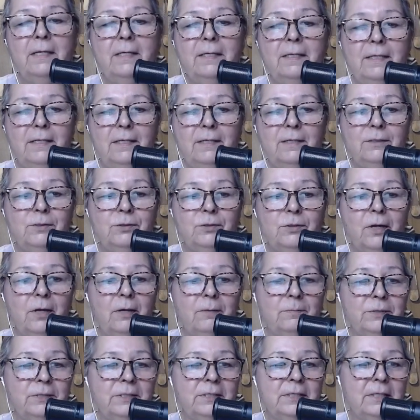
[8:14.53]
It
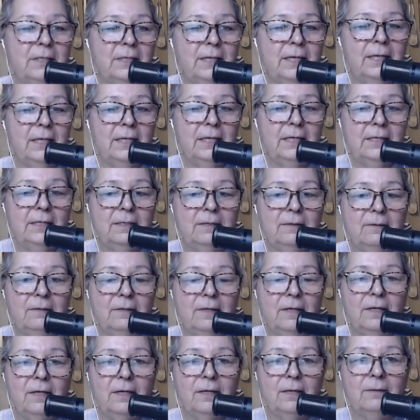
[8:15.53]
drops today
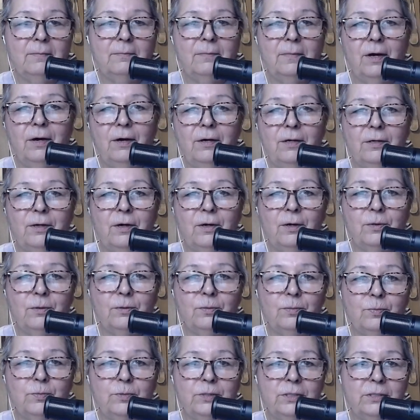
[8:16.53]
on
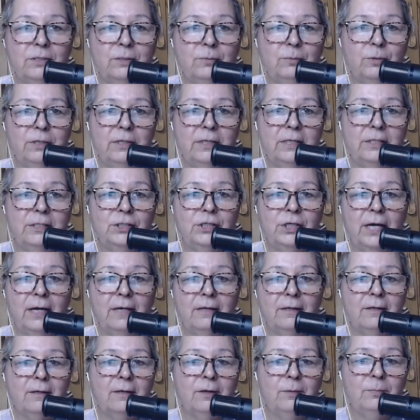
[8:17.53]
our Wisdom Within
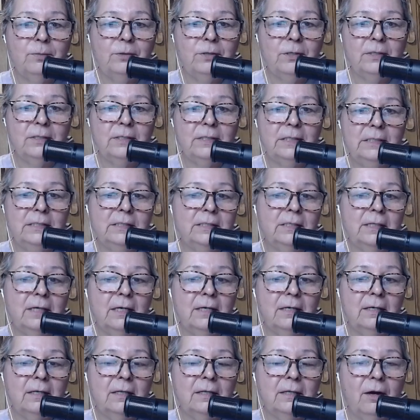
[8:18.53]
channel. I'll put a link to
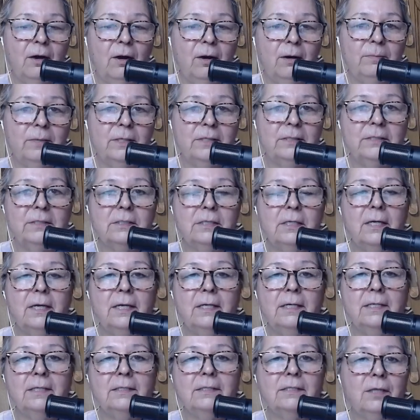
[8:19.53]
that in the comments.
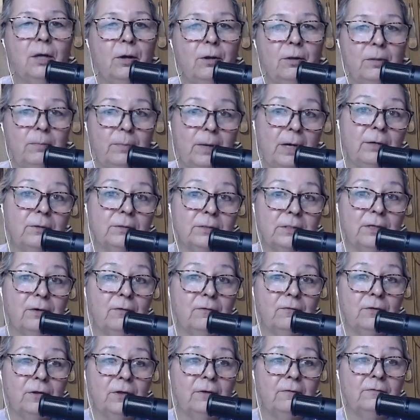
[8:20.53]
And it's all about
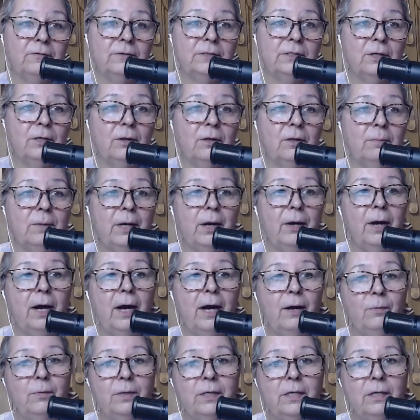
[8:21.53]
self-love. It's all about
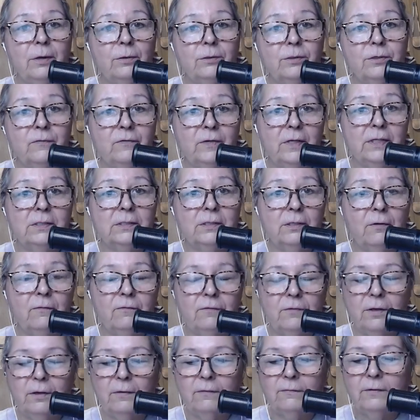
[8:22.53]
how we cultivate
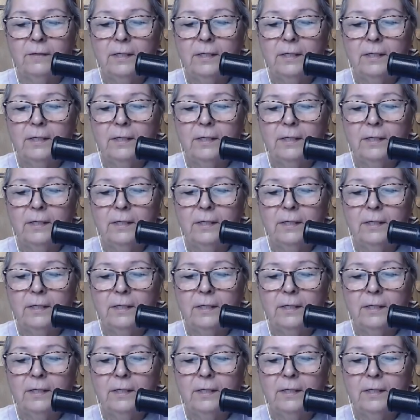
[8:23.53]
self-love.